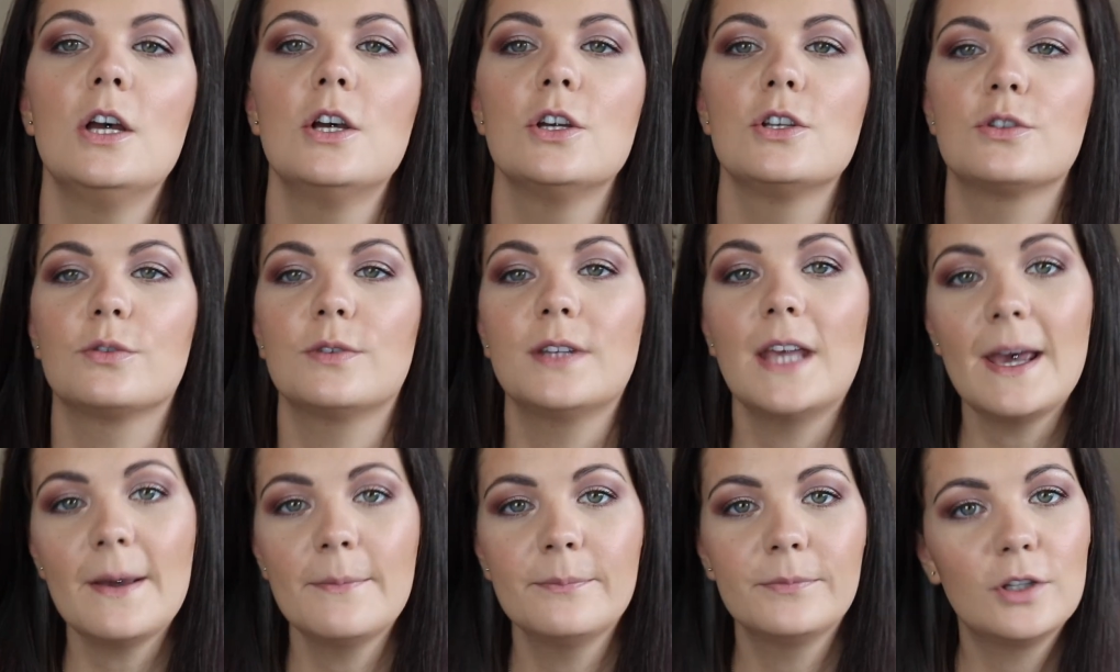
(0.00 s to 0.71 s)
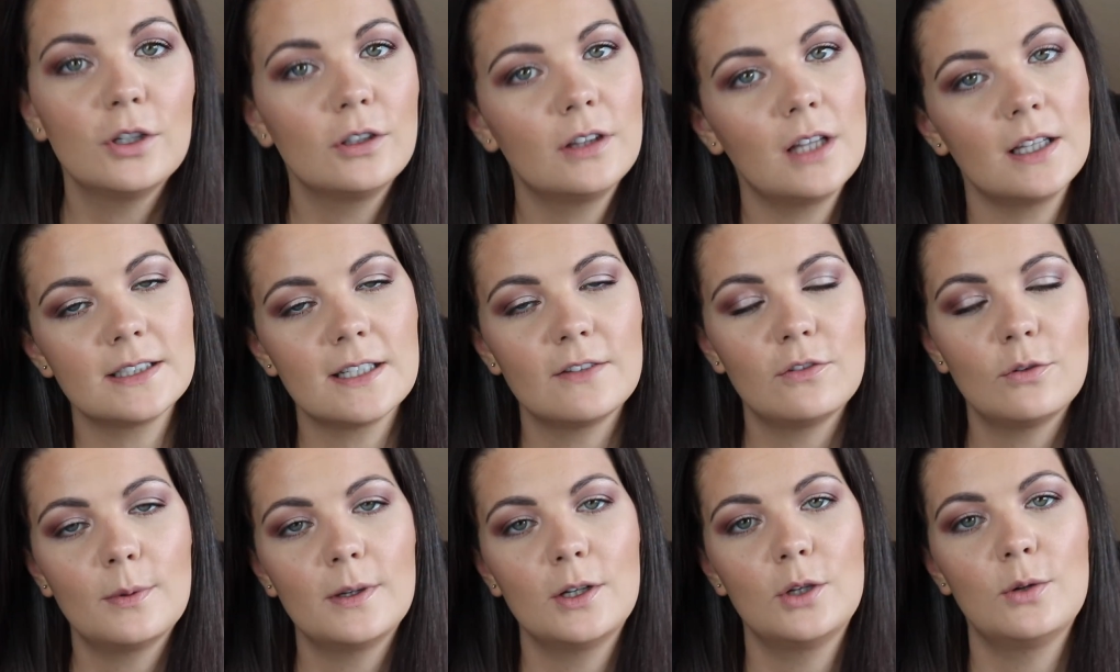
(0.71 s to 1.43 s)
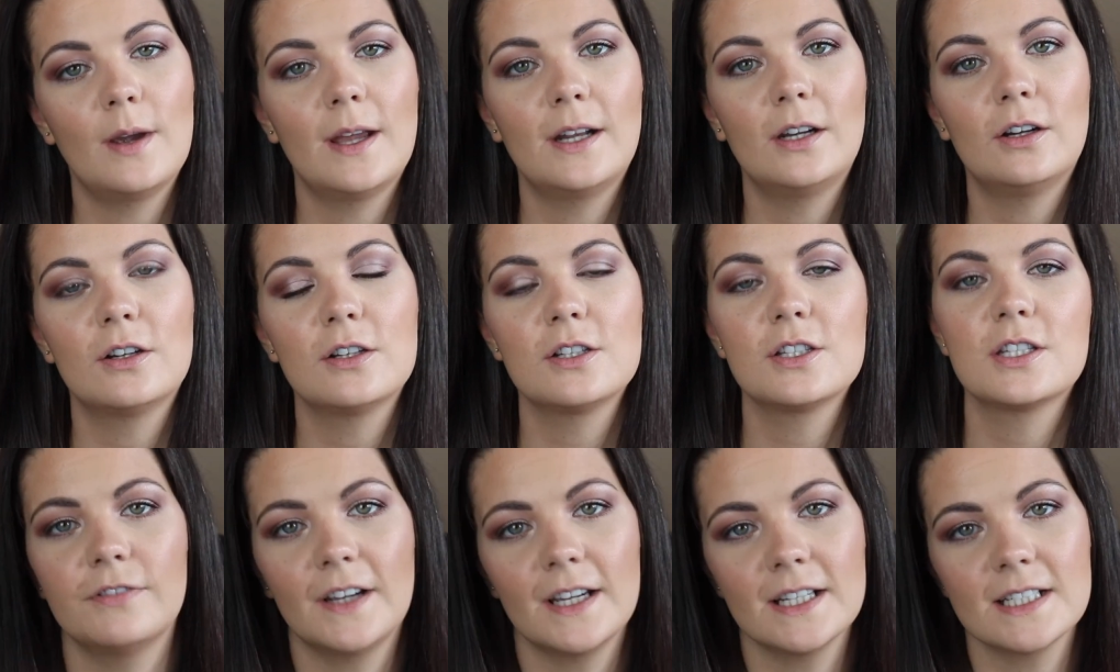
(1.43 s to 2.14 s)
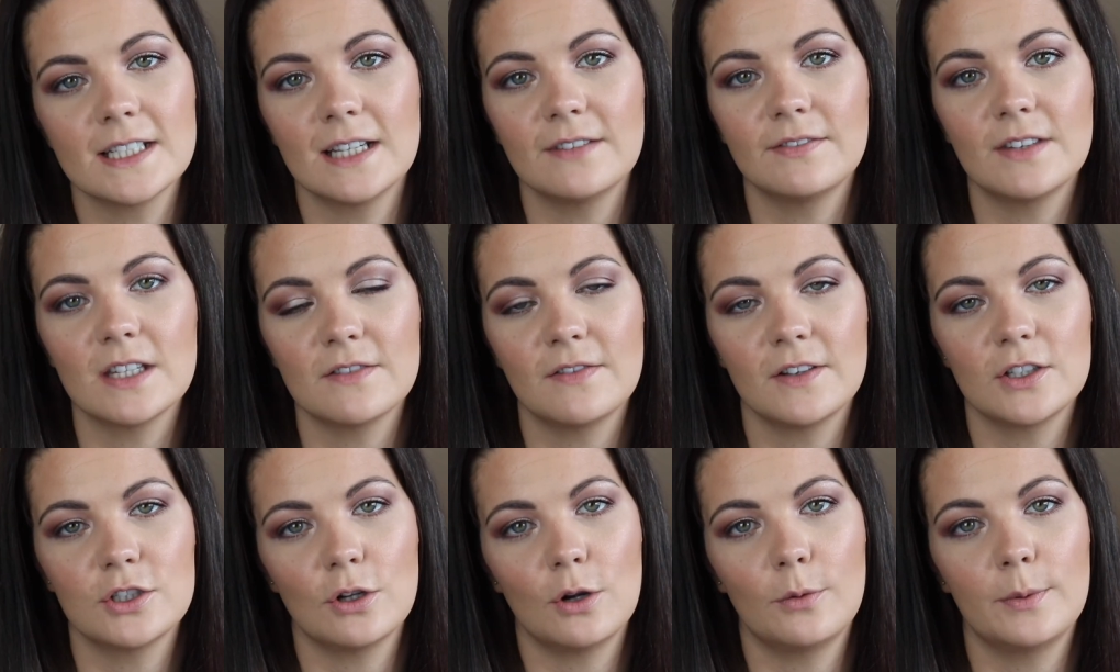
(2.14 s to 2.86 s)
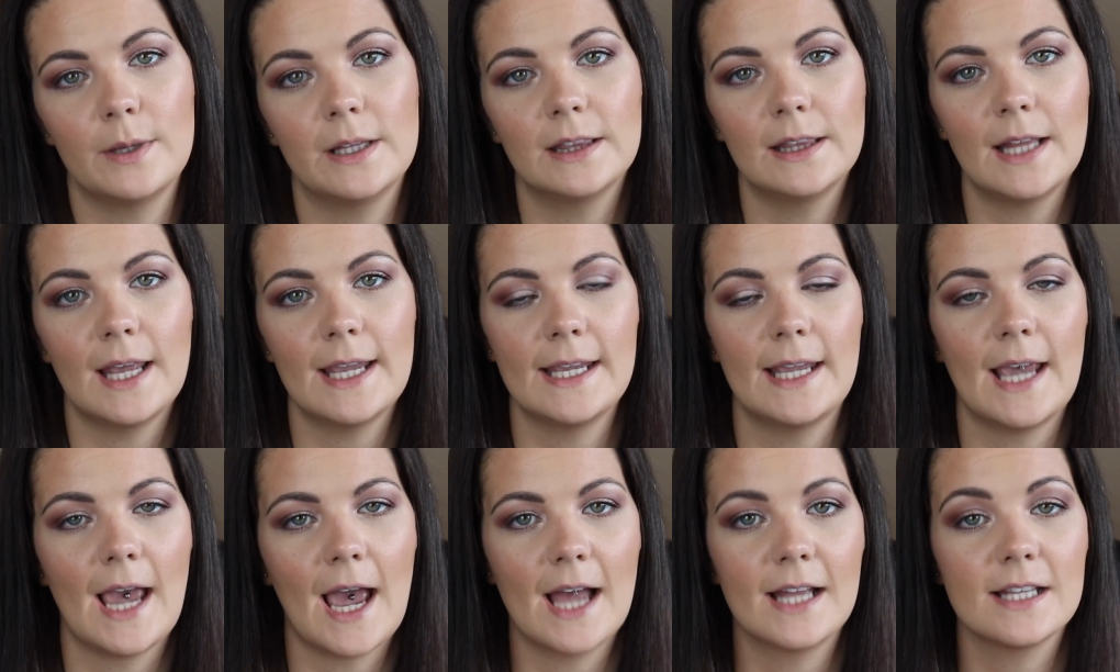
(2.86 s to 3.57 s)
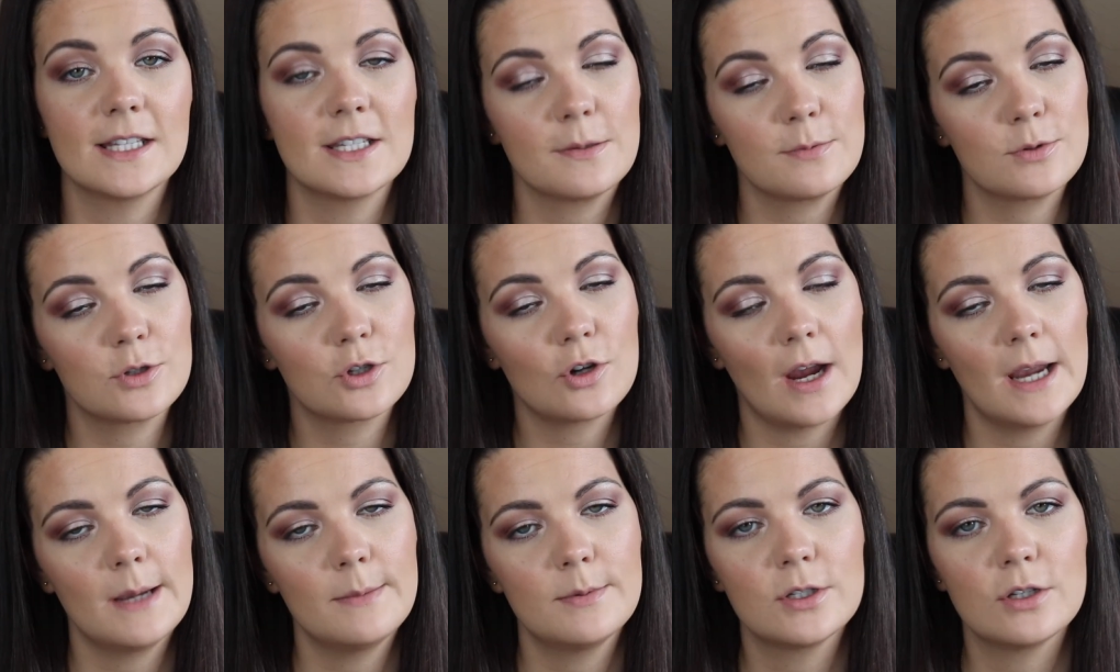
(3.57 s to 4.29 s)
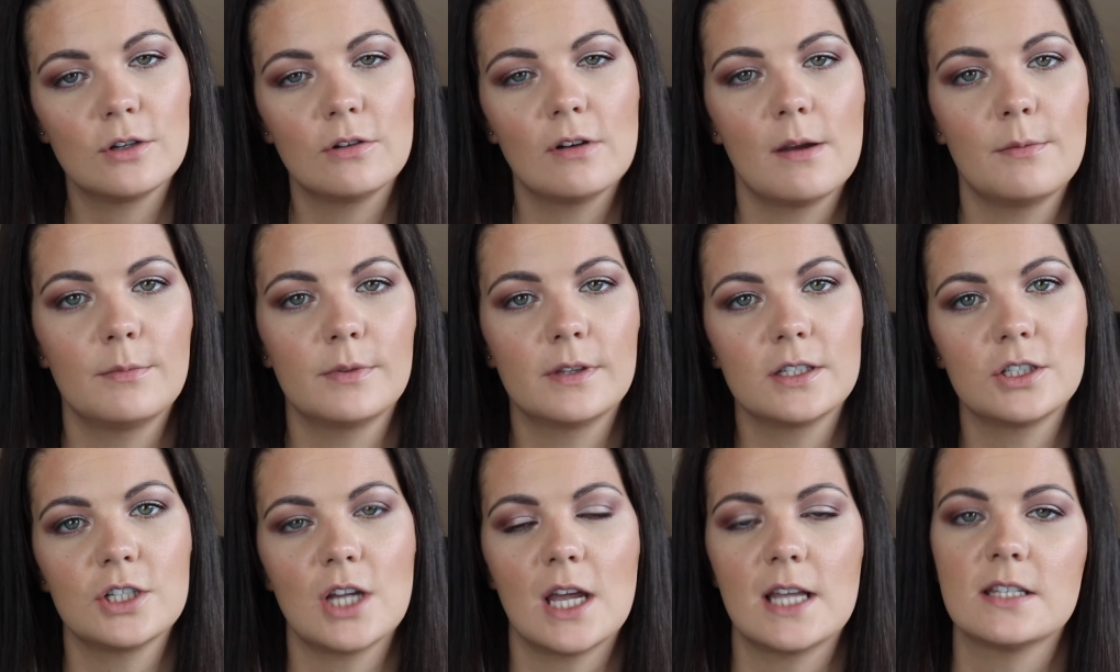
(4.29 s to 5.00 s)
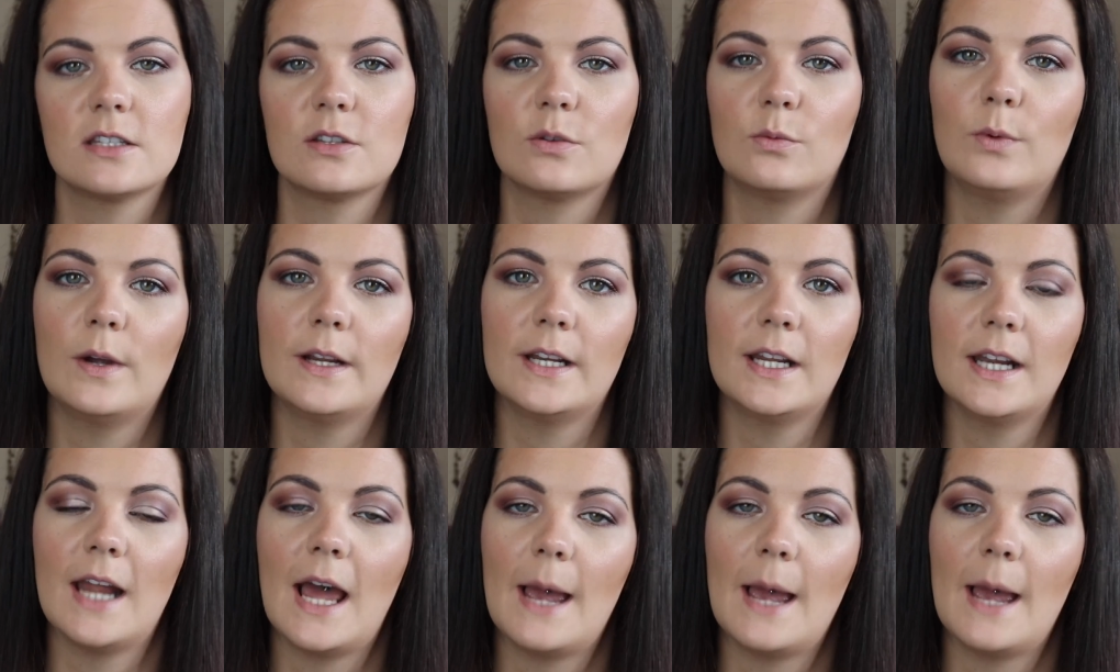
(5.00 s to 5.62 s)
So yeah, good luck to everyone who enters. Don't forget to give this video a wee like and subscribe so you're in with a chance of winning.